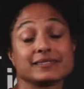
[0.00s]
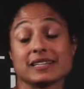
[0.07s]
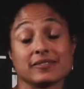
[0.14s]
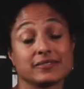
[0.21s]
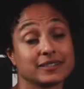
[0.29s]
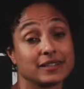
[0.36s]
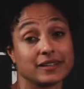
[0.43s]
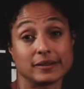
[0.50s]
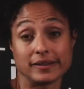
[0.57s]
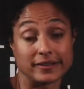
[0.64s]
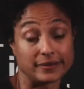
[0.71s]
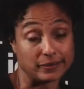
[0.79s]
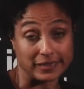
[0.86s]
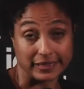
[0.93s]
definitely not
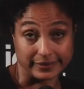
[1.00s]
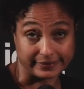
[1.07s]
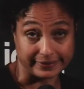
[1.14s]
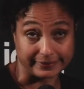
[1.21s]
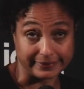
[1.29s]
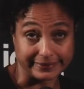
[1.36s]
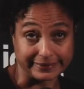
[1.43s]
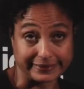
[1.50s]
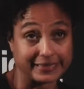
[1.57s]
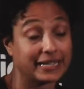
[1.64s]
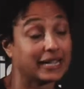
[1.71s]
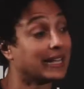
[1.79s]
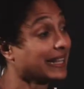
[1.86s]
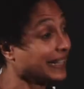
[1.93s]
another black woman.
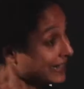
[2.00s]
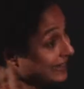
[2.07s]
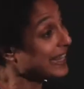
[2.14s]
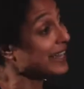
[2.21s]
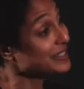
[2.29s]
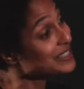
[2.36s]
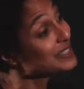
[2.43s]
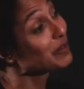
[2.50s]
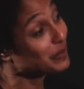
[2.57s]
That's the